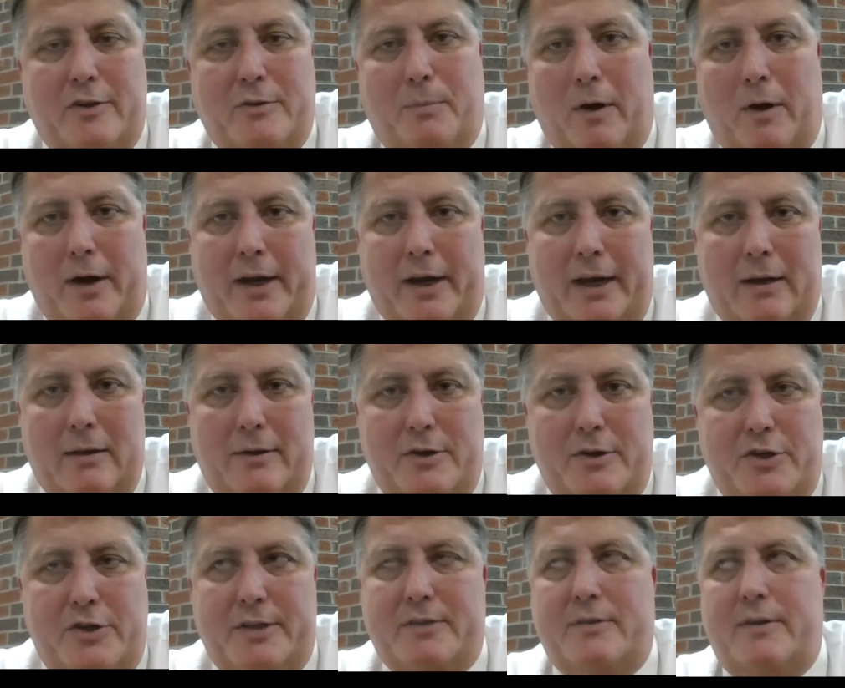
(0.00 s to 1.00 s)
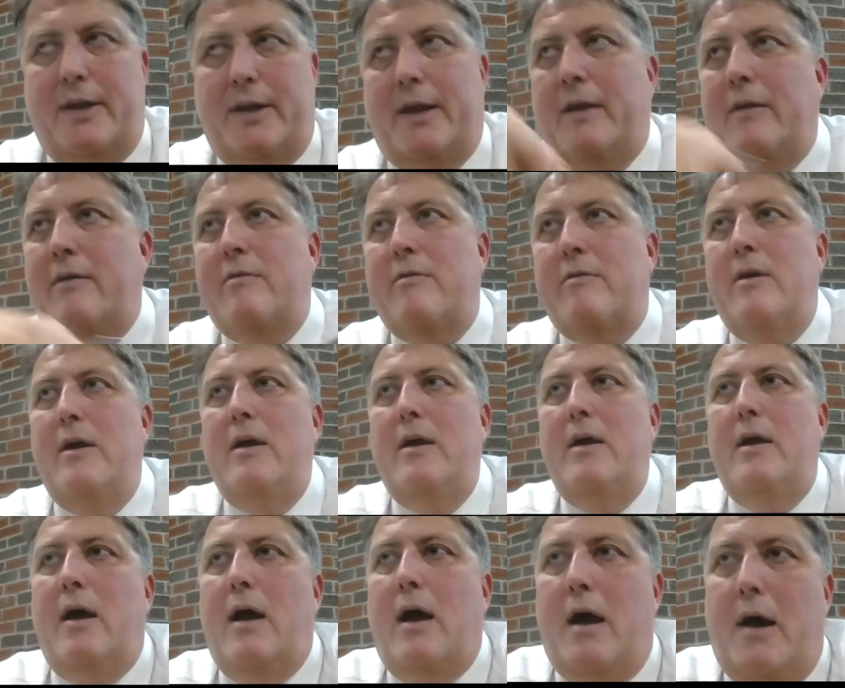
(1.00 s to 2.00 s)
marketing and logistics,
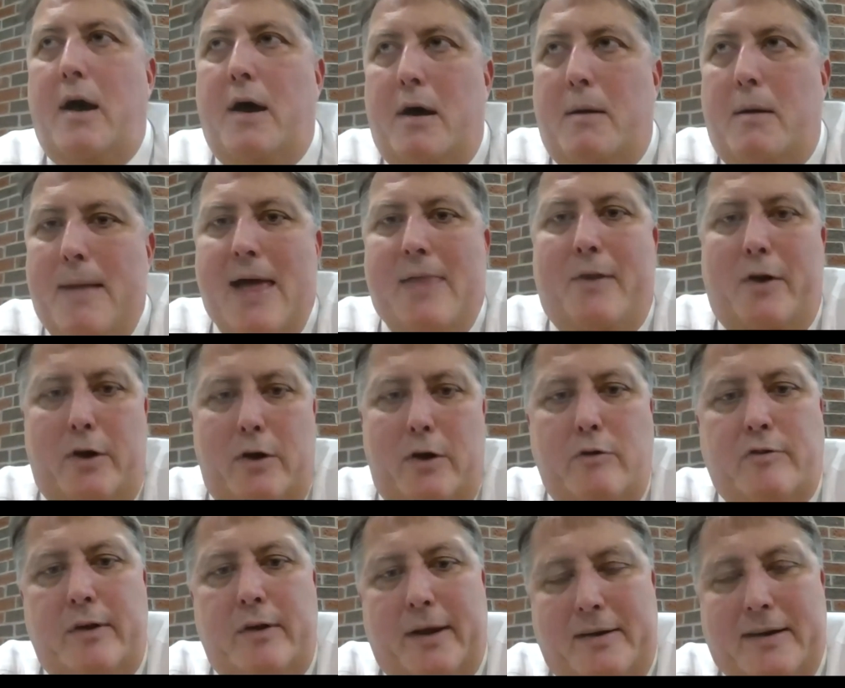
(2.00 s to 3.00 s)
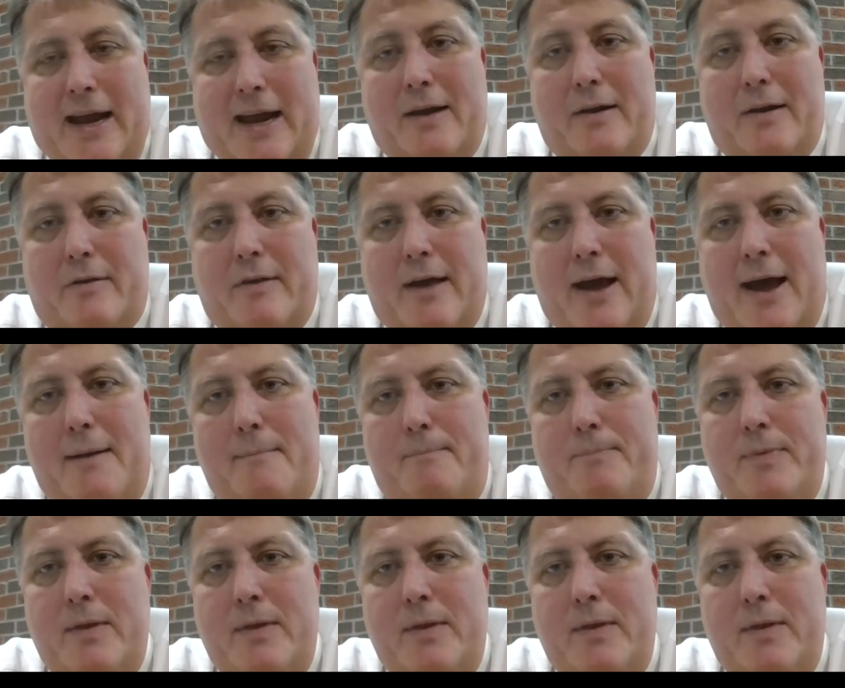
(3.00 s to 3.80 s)
and they're using a data set.